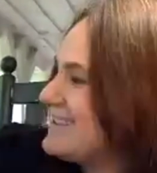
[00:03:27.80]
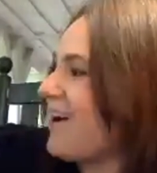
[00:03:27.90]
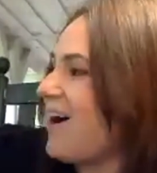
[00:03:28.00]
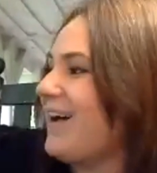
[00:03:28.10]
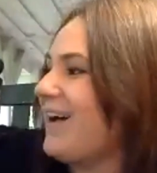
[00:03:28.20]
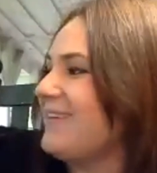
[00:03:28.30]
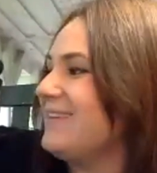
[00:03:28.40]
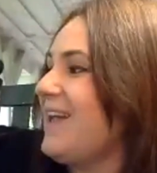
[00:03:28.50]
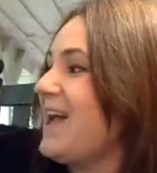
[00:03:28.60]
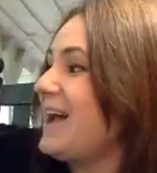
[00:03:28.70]
hung
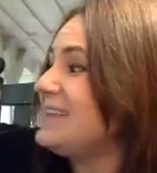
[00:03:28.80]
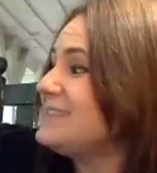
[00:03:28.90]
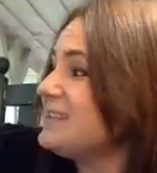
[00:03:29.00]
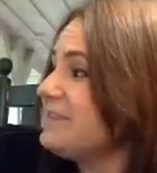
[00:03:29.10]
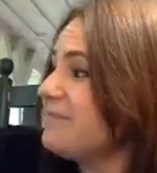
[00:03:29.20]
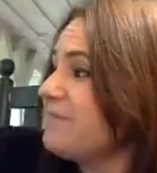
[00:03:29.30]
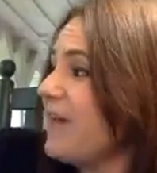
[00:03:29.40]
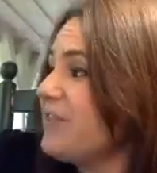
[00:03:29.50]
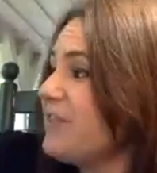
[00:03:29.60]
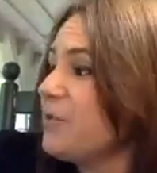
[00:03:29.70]
on until it
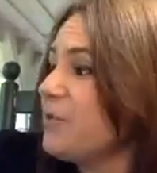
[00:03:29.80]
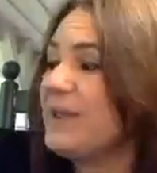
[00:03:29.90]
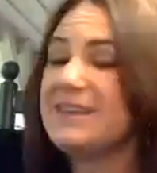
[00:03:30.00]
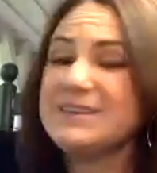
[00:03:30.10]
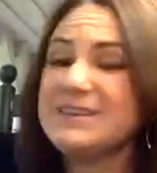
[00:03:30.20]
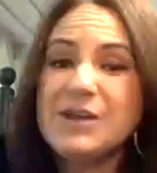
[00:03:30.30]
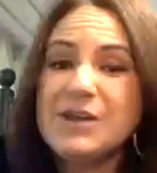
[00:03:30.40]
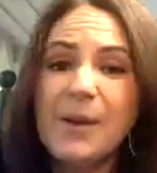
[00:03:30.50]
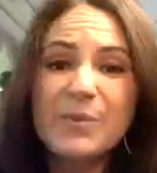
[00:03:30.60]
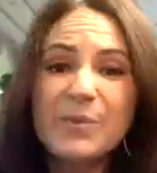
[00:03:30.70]
felt the wind
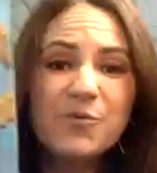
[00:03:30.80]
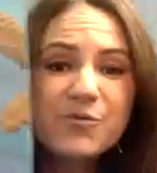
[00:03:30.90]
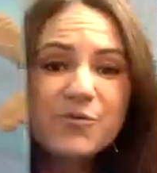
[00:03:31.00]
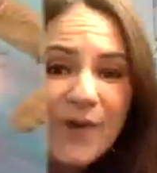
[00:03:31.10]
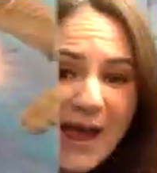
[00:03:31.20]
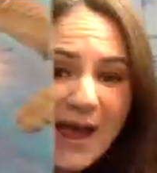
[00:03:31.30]
blow right